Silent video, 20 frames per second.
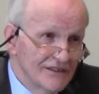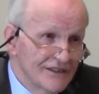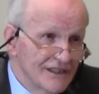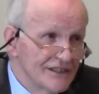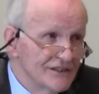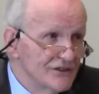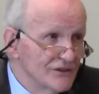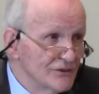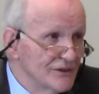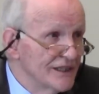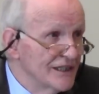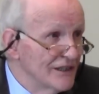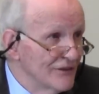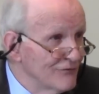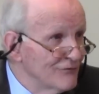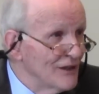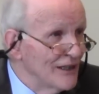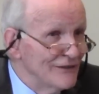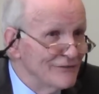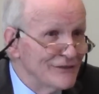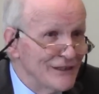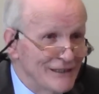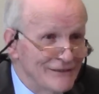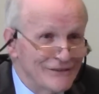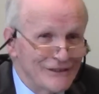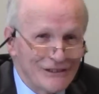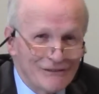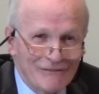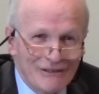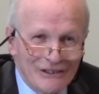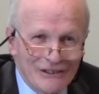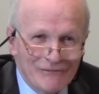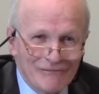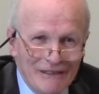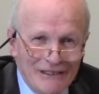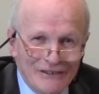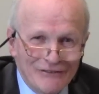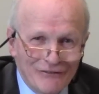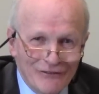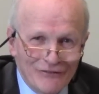then you would have 5 times as much
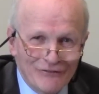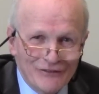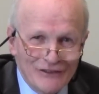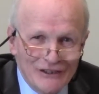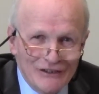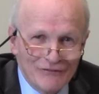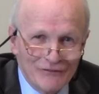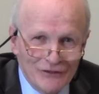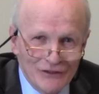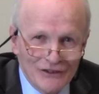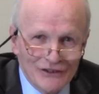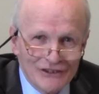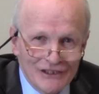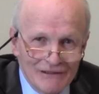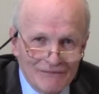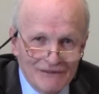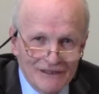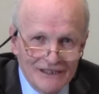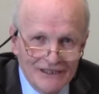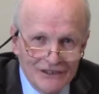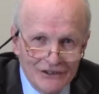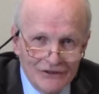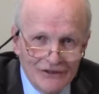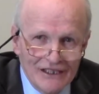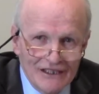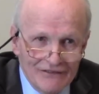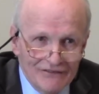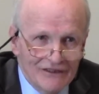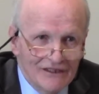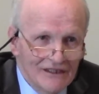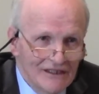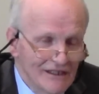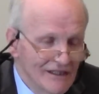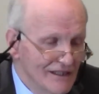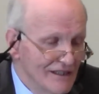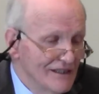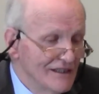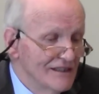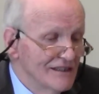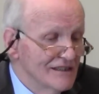space for each fuel assembly, and you'd have
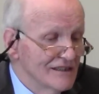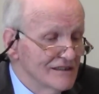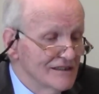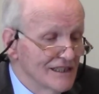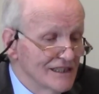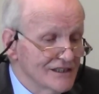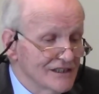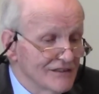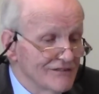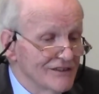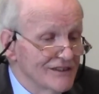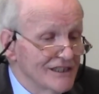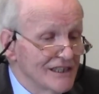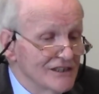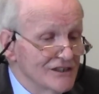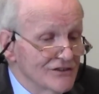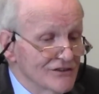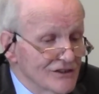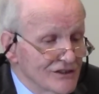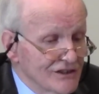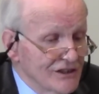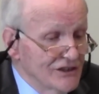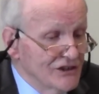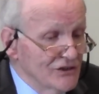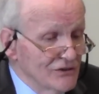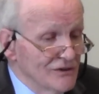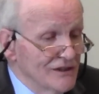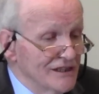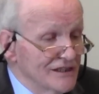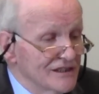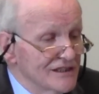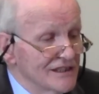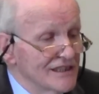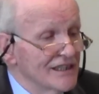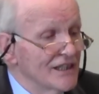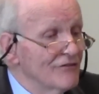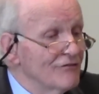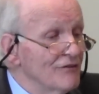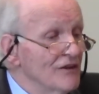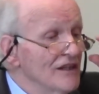less of a dangerous situation.
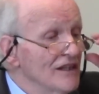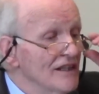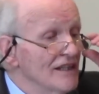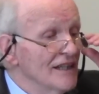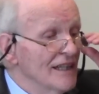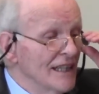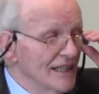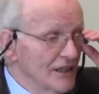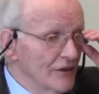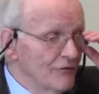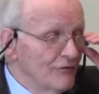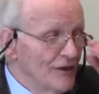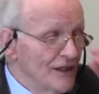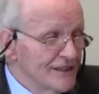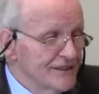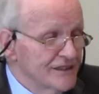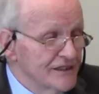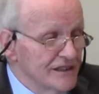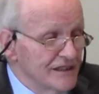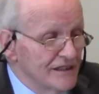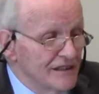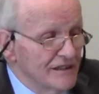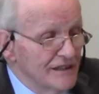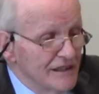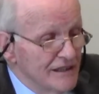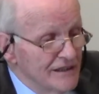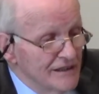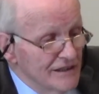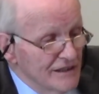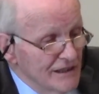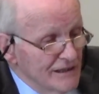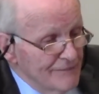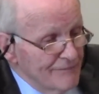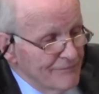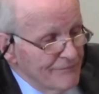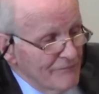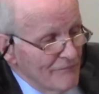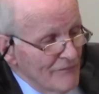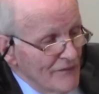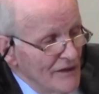And in fact, the
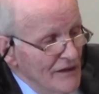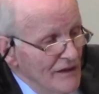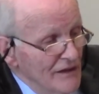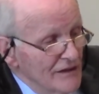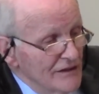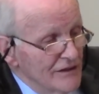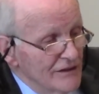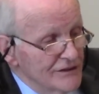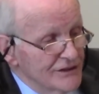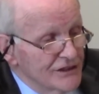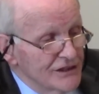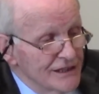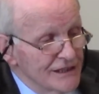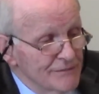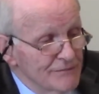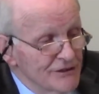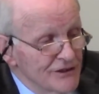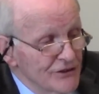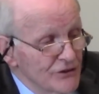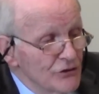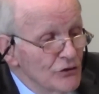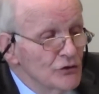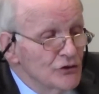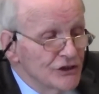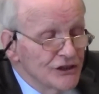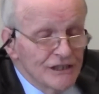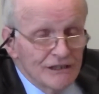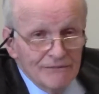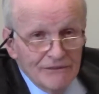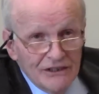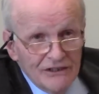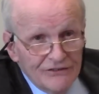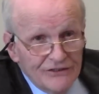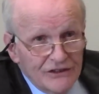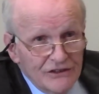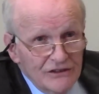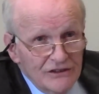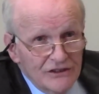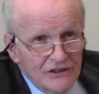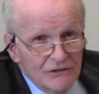new chairman
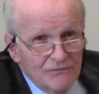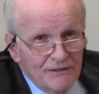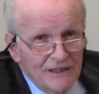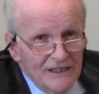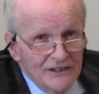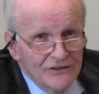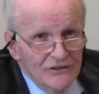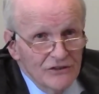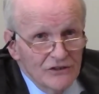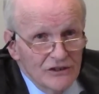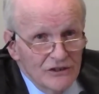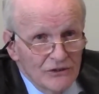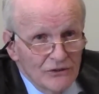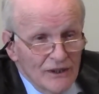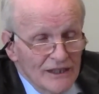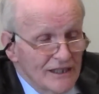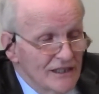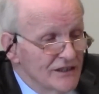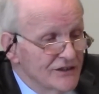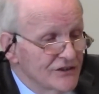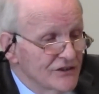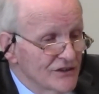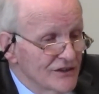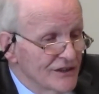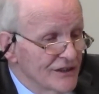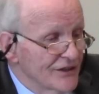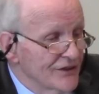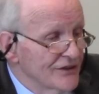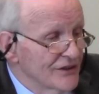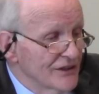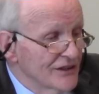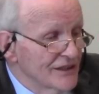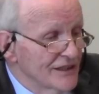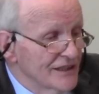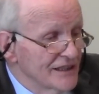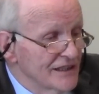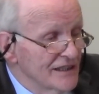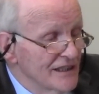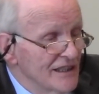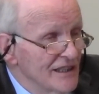of Japan's Nuclear Regulatory
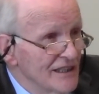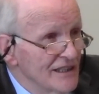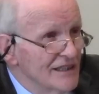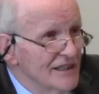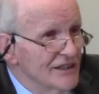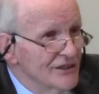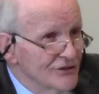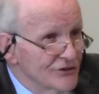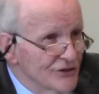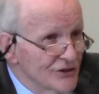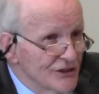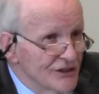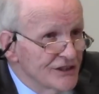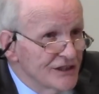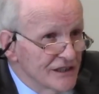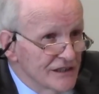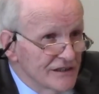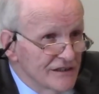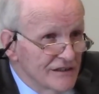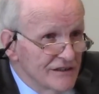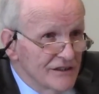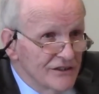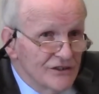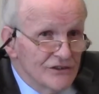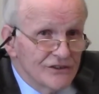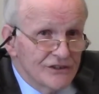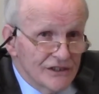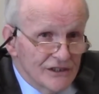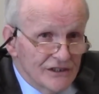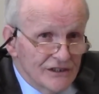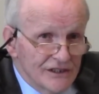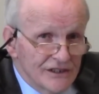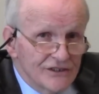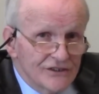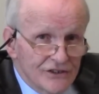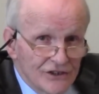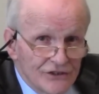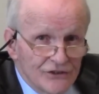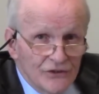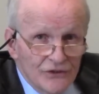Authority is urging the
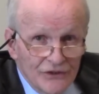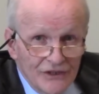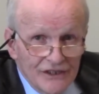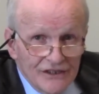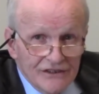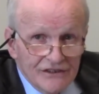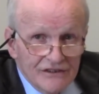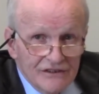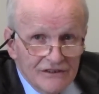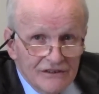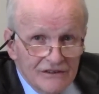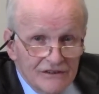utilities to do this,